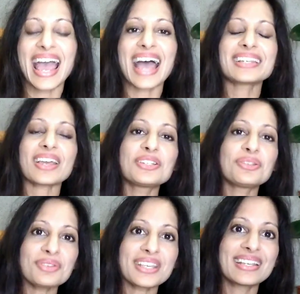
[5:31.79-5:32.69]
And I
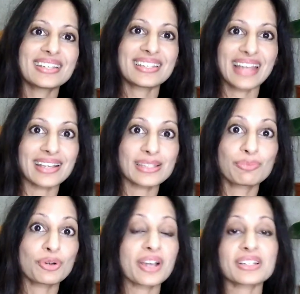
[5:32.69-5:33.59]
do think it is an
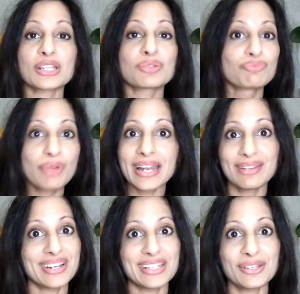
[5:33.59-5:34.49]
excellent product. It's
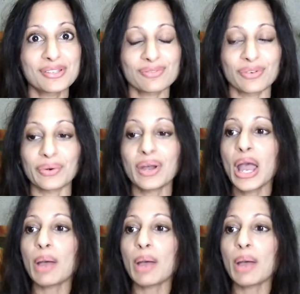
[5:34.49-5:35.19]
really, really useful.